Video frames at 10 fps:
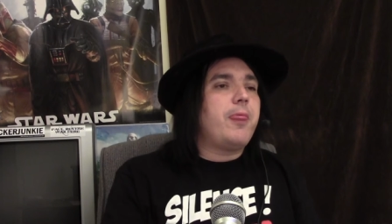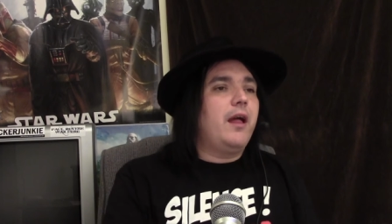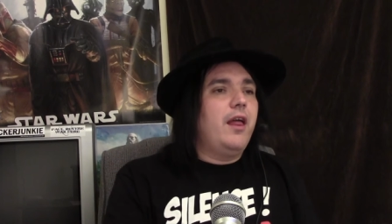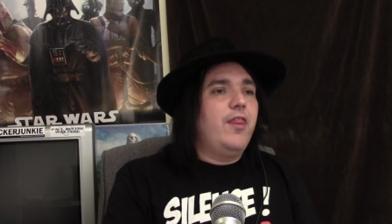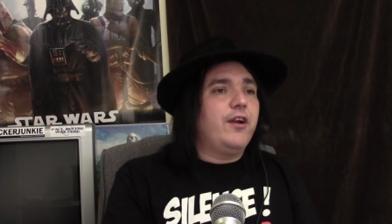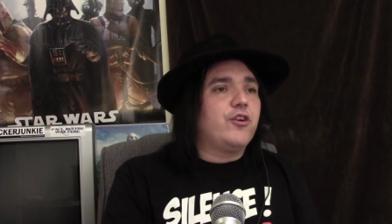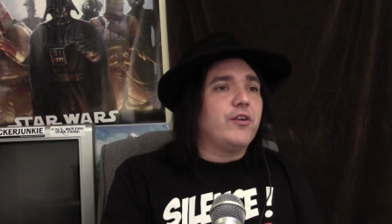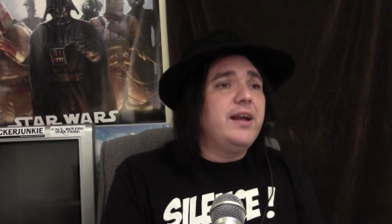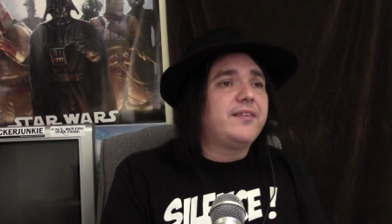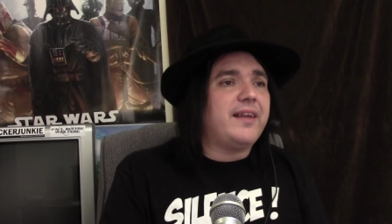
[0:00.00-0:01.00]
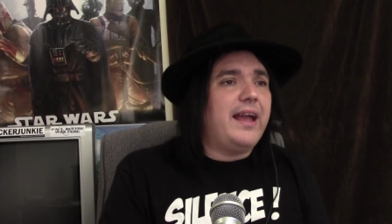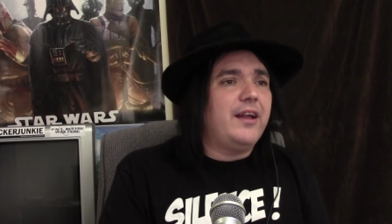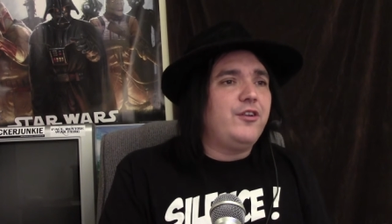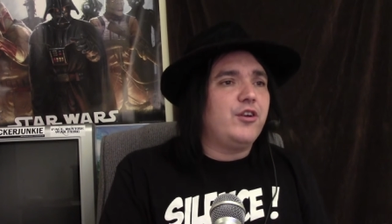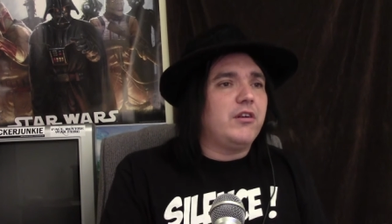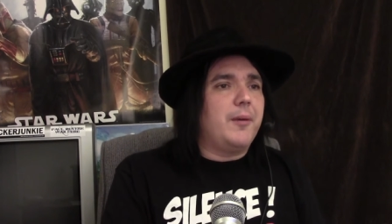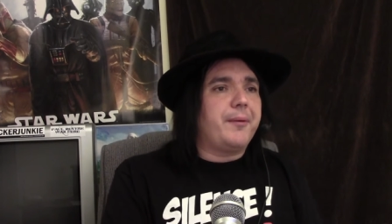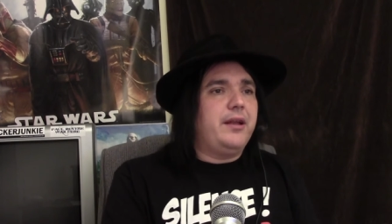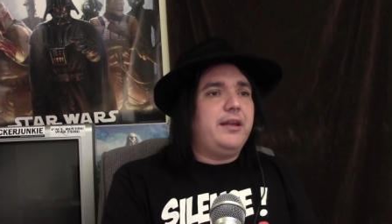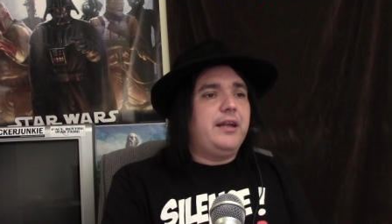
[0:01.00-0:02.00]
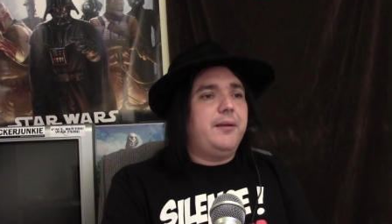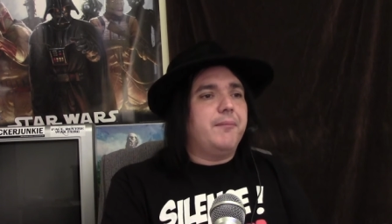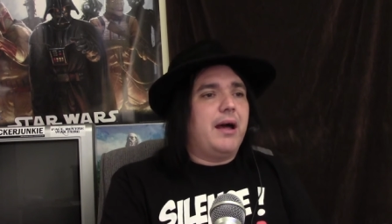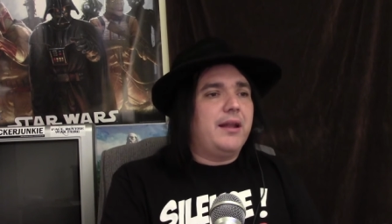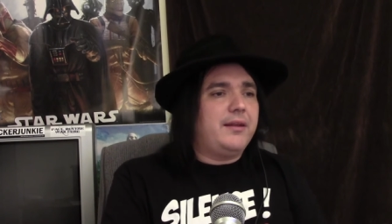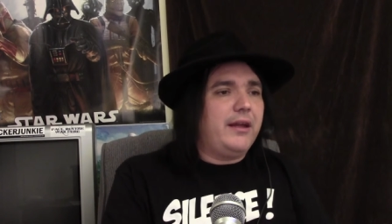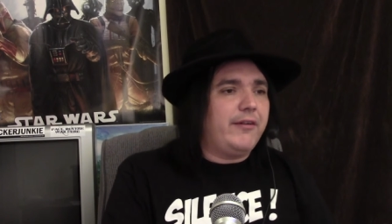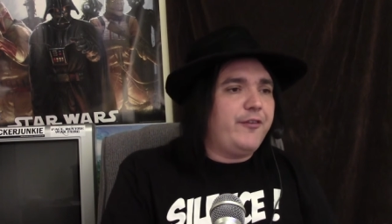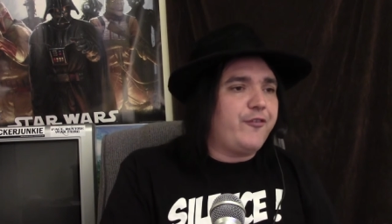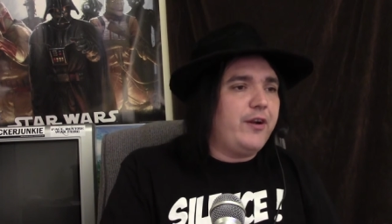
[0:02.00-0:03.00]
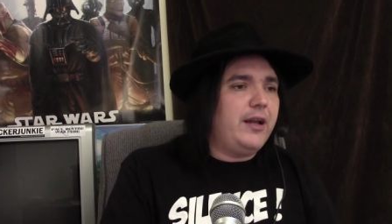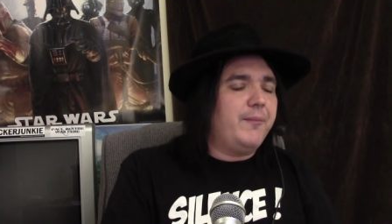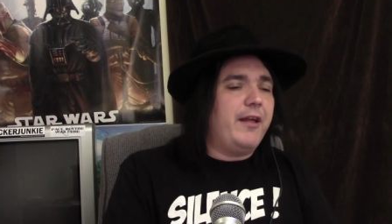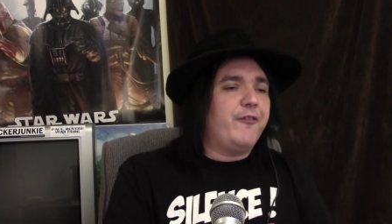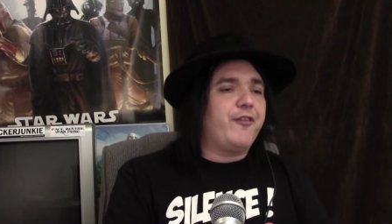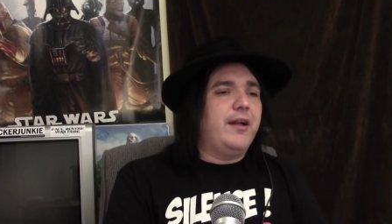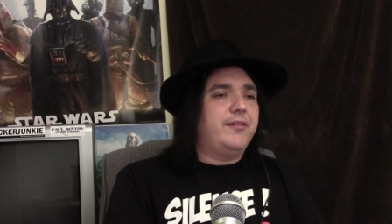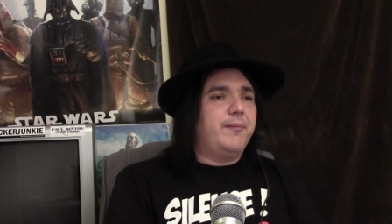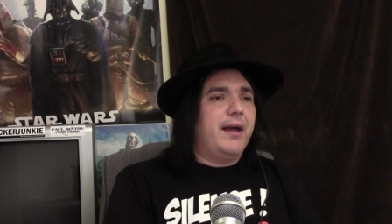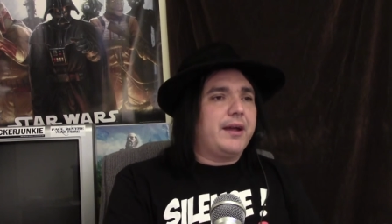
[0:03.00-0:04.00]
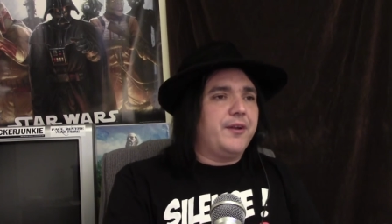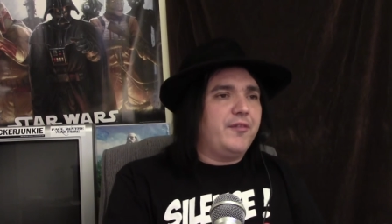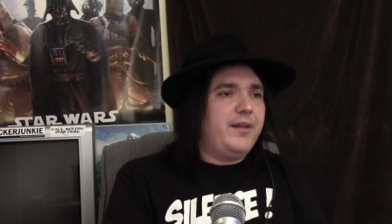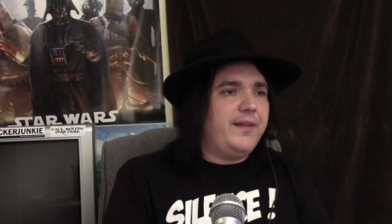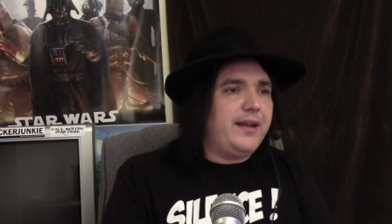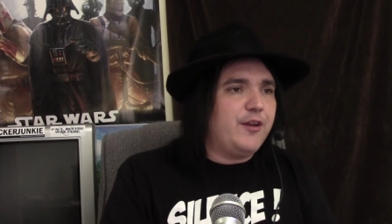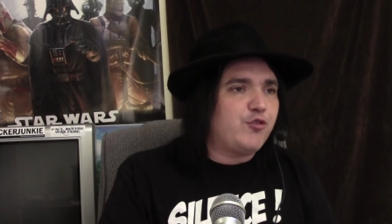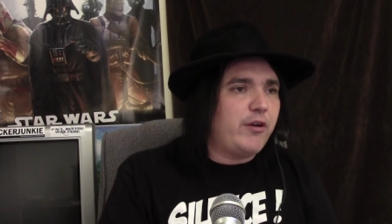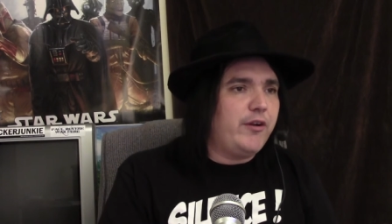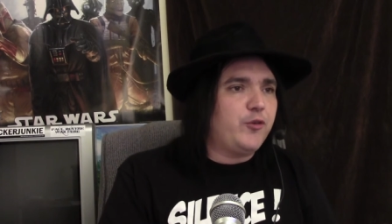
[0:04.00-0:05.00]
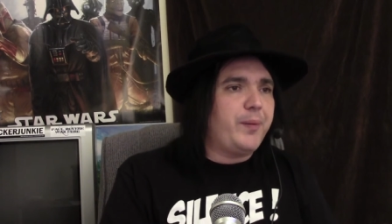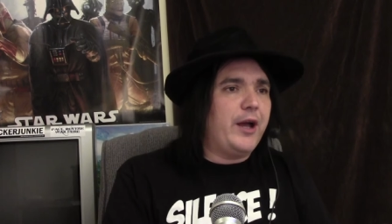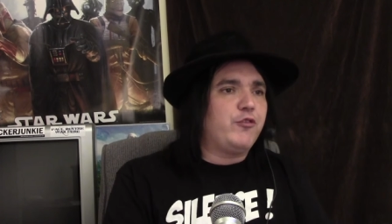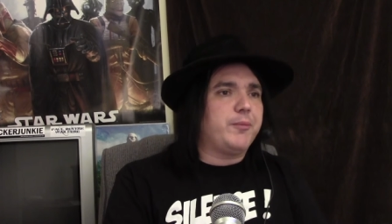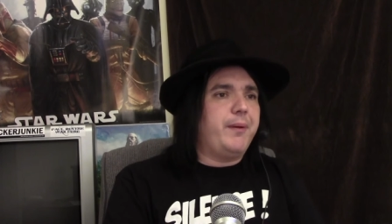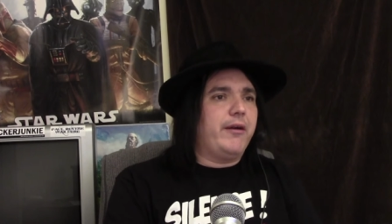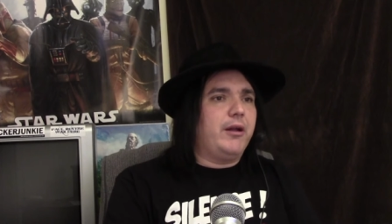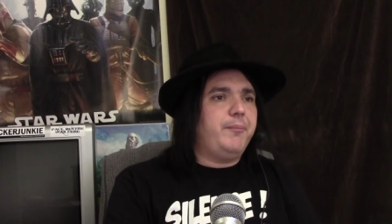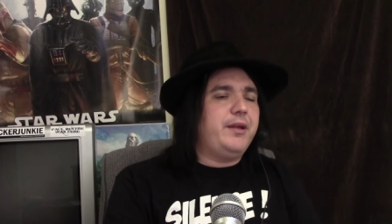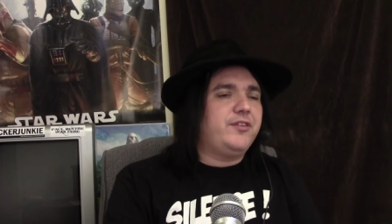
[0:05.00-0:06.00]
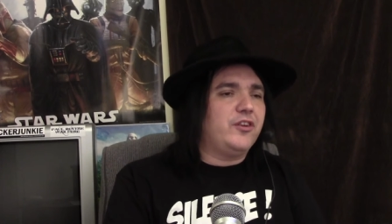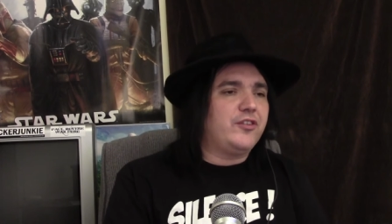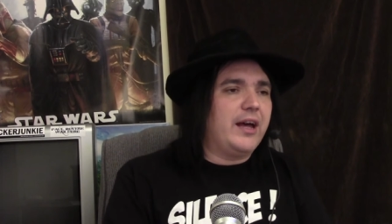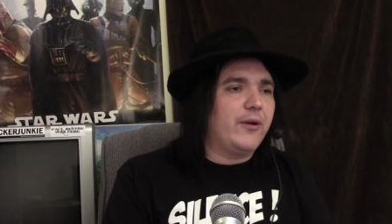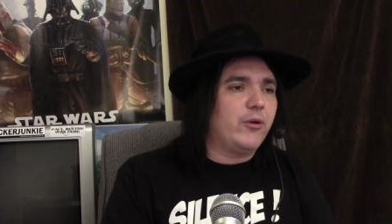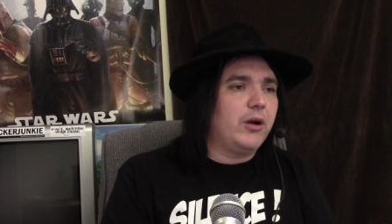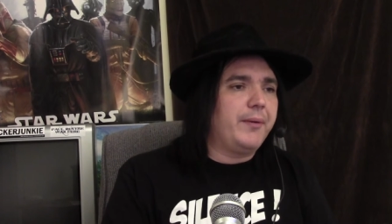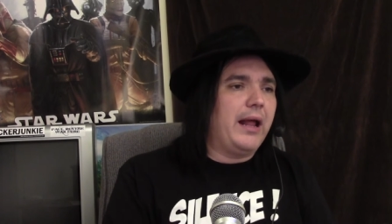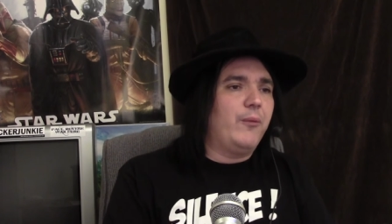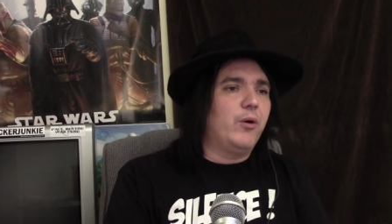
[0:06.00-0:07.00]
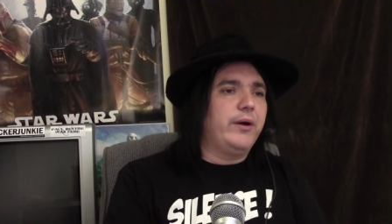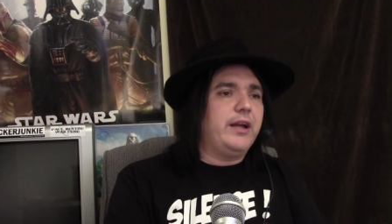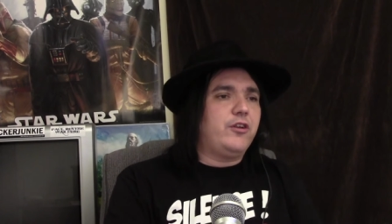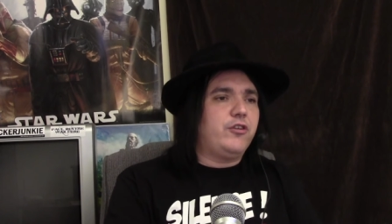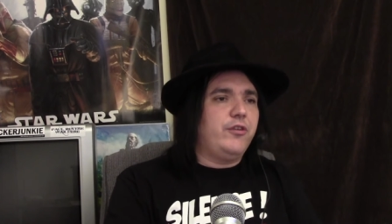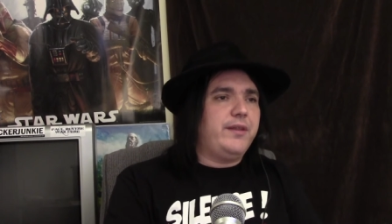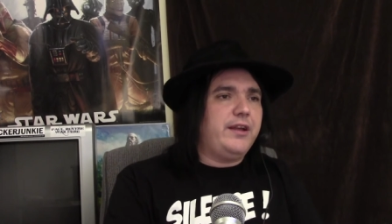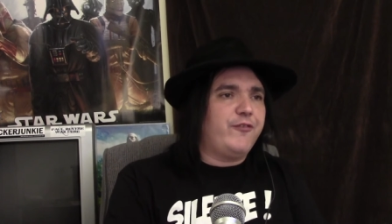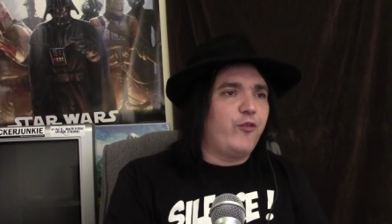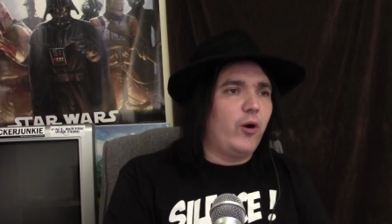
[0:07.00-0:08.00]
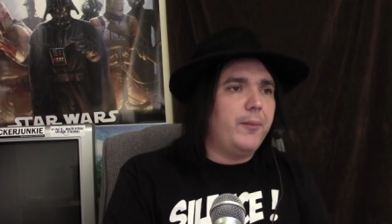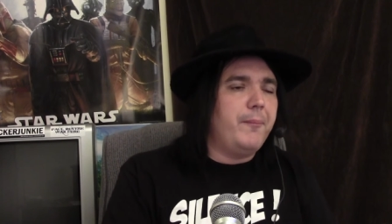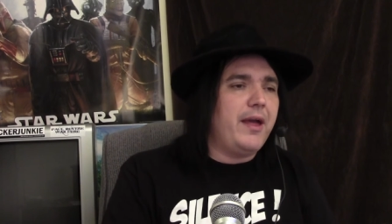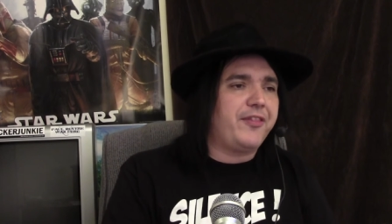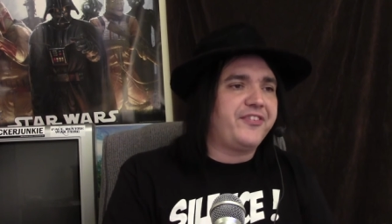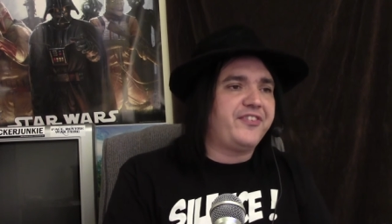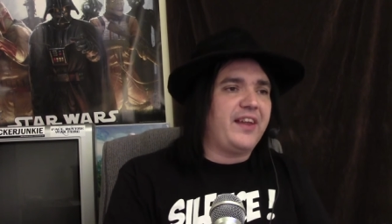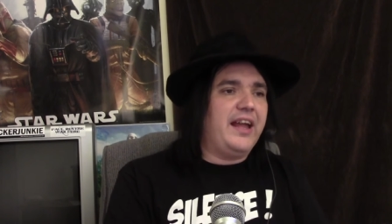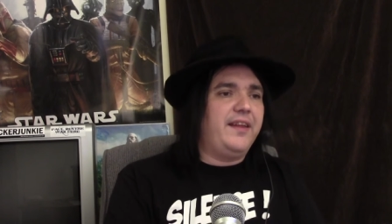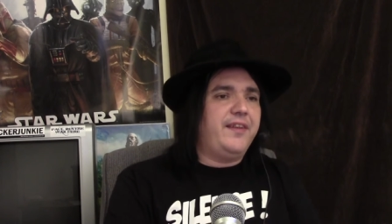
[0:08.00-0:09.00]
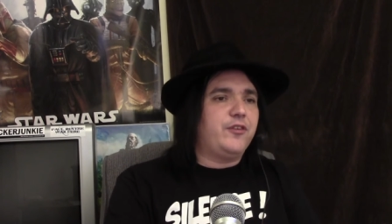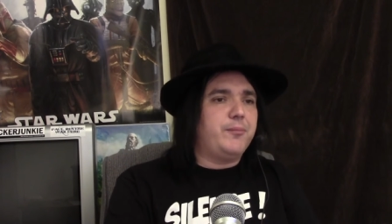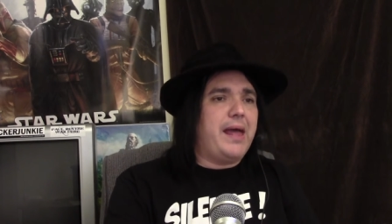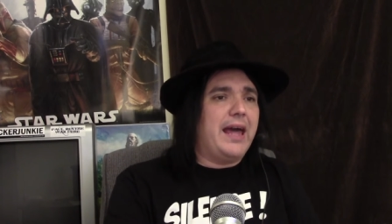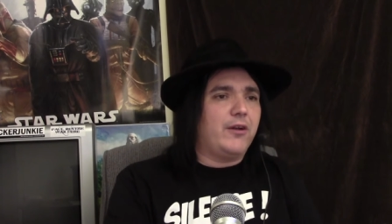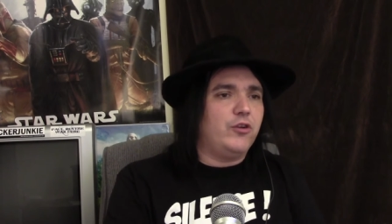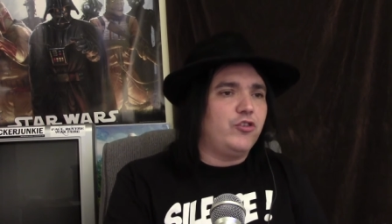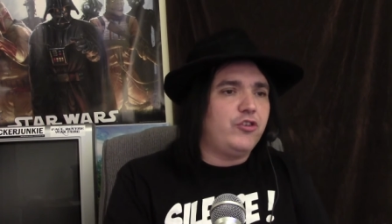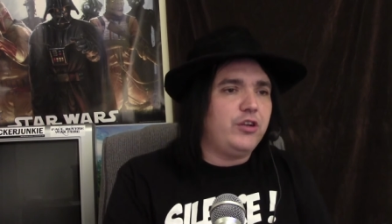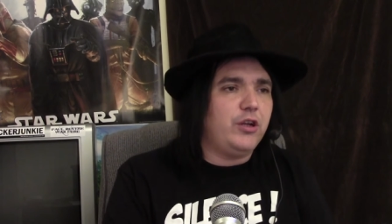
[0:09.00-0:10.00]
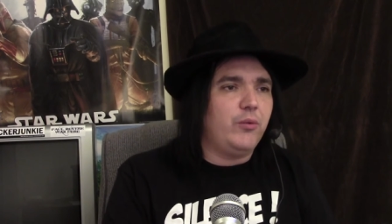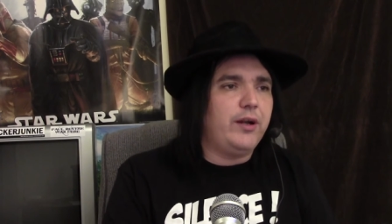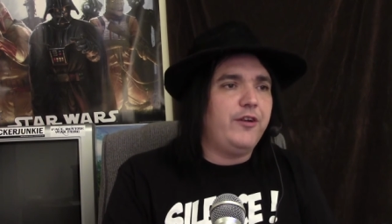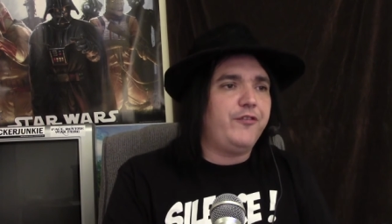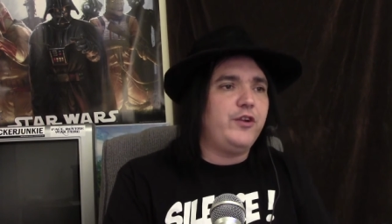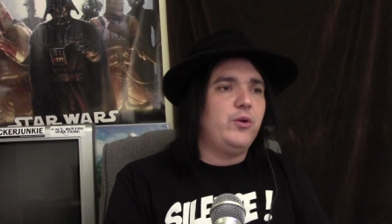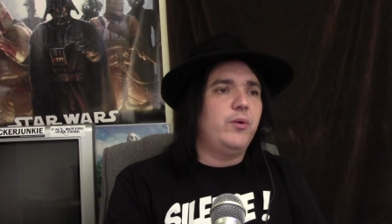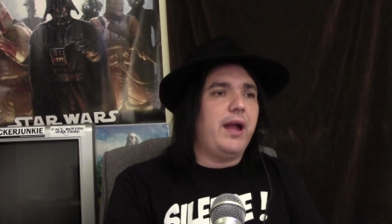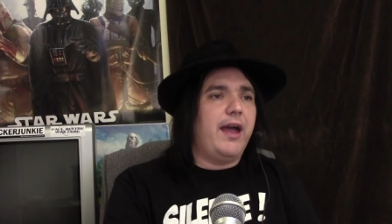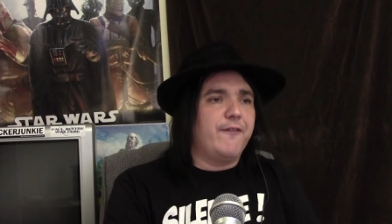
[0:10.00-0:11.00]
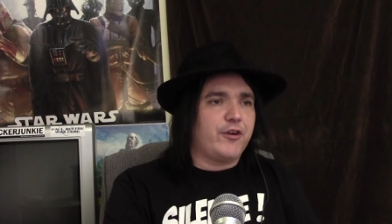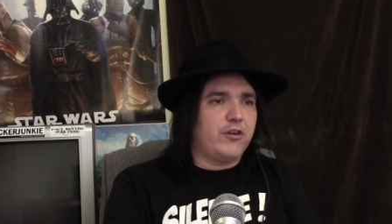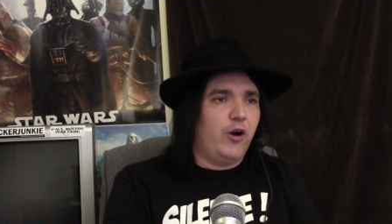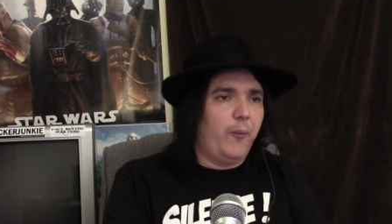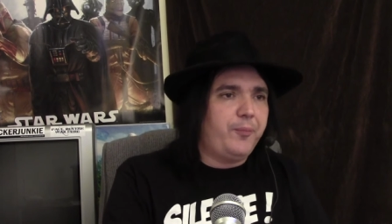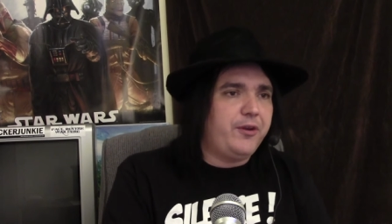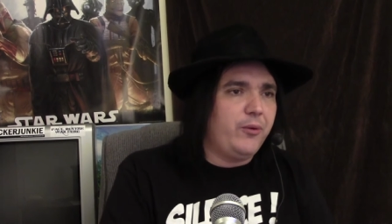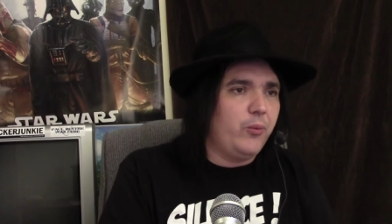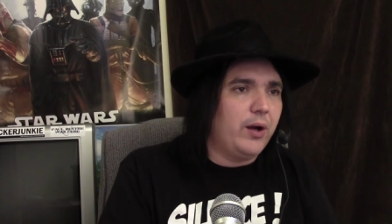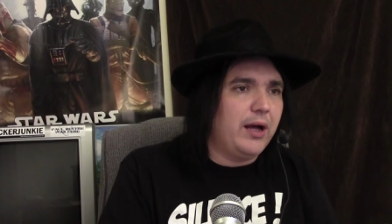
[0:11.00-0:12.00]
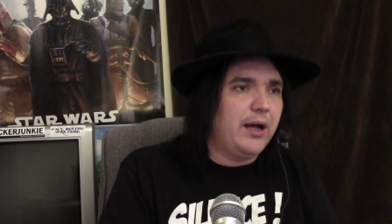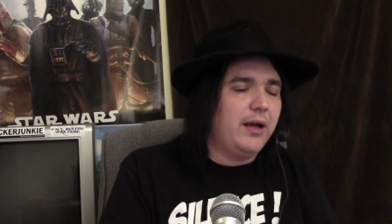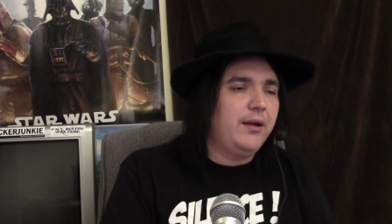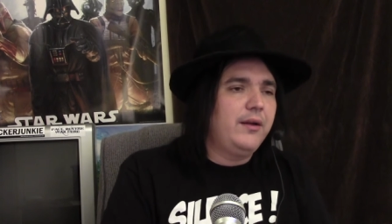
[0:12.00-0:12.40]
The Greeks and Europe need monetary freedom. Now, friends, I'm not going to read the intro here. It's Patrick Barron, Mises dot org, but I will get to the four myths, and this matters to you if you ever hope to uh,